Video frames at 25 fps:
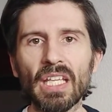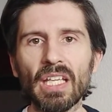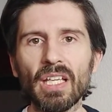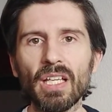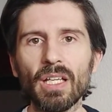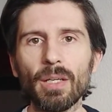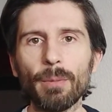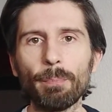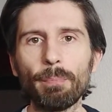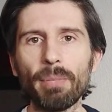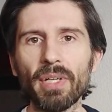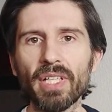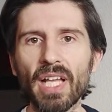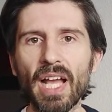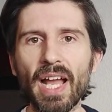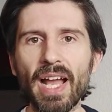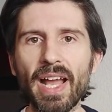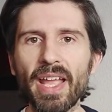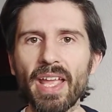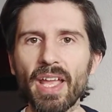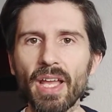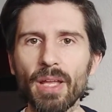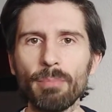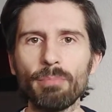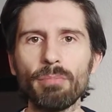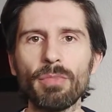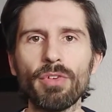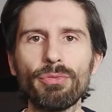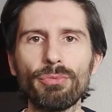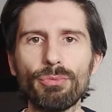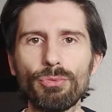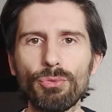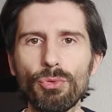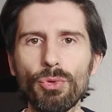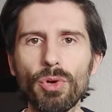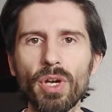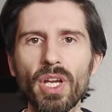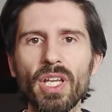but I am
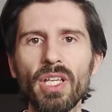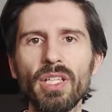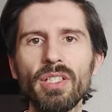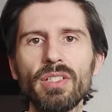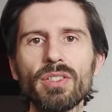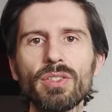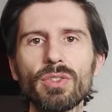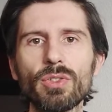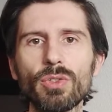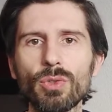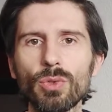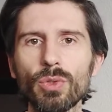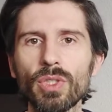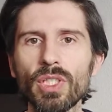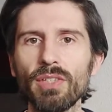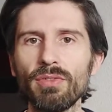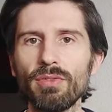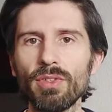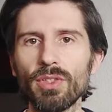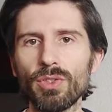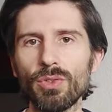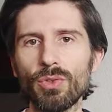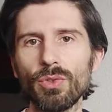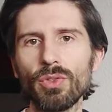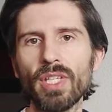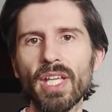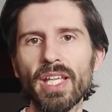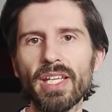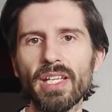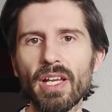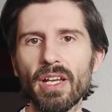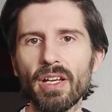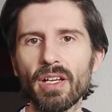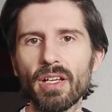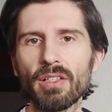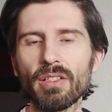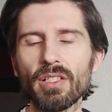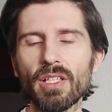afraid to give it to that
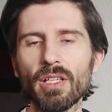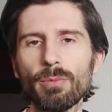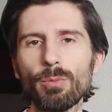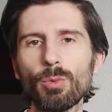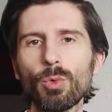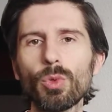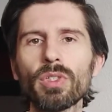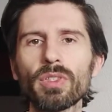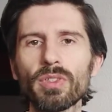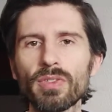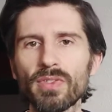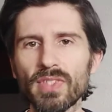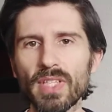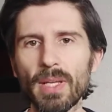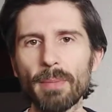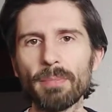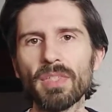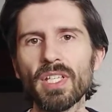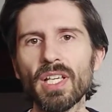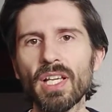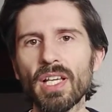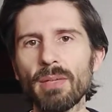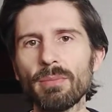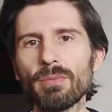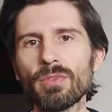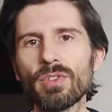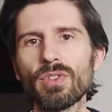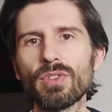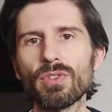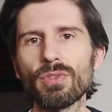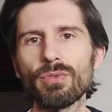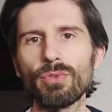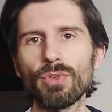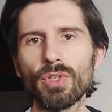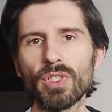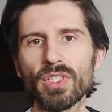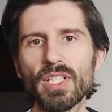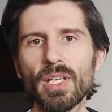archetype. Well, sometimes,
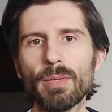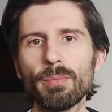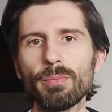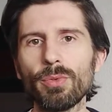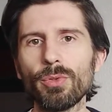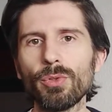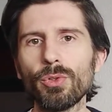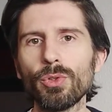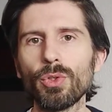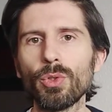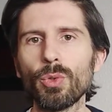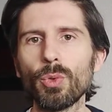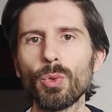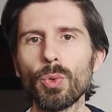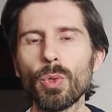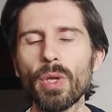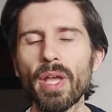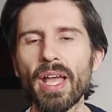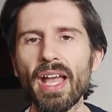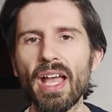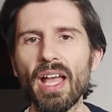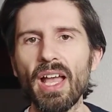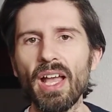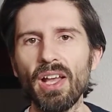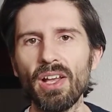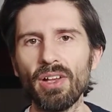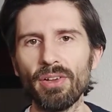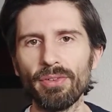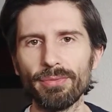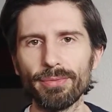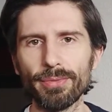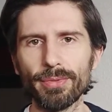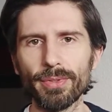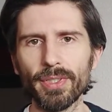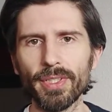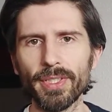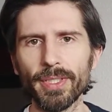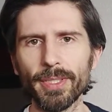for example, you have
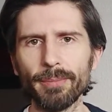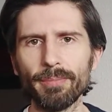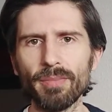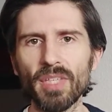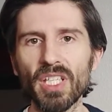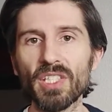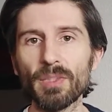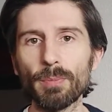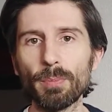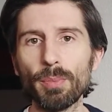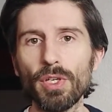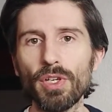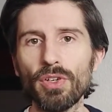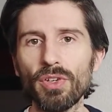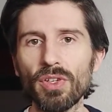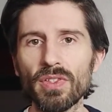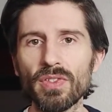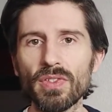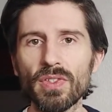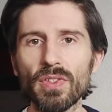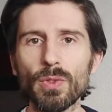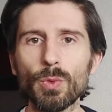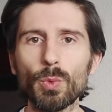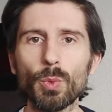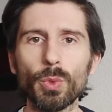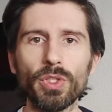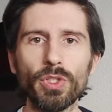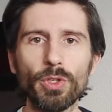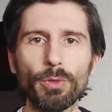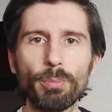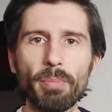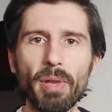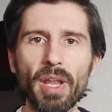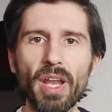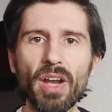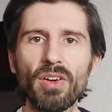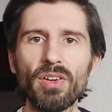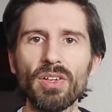experiences with your
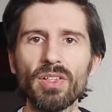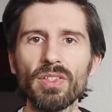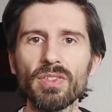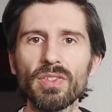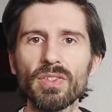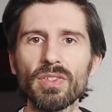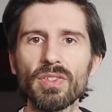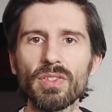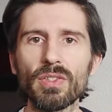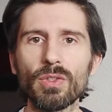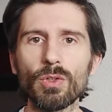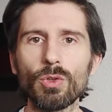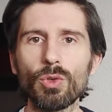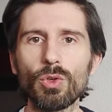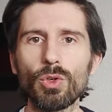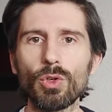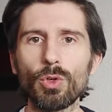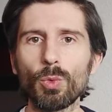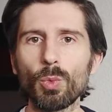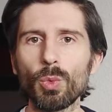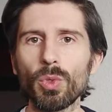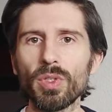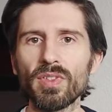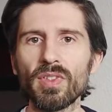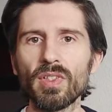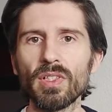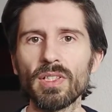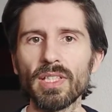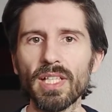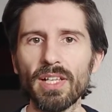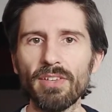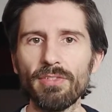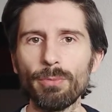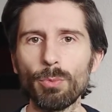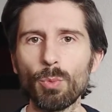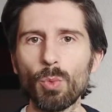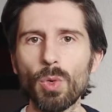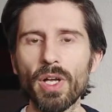parents or with a
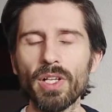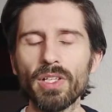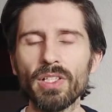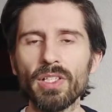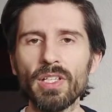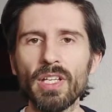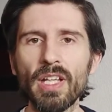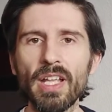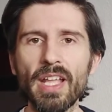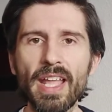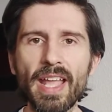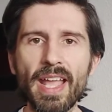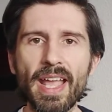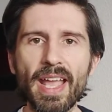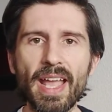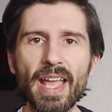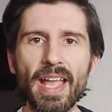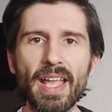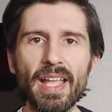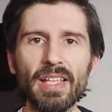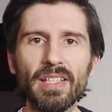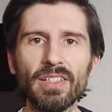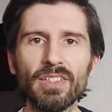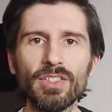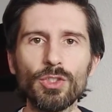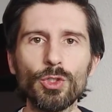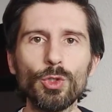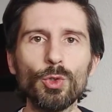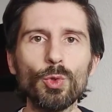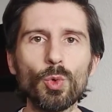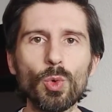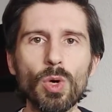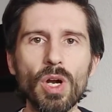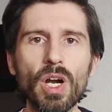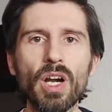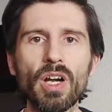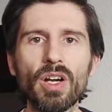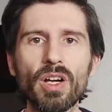loved one, and
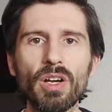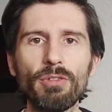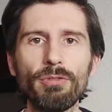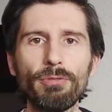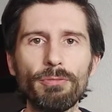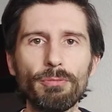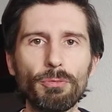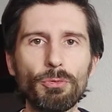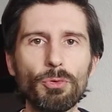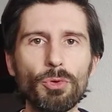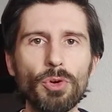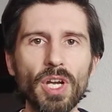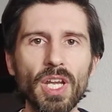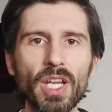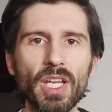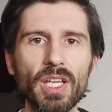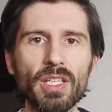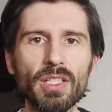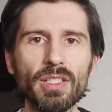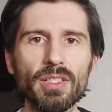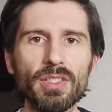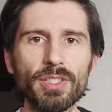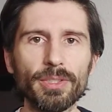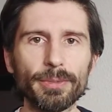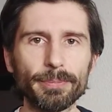you are afraid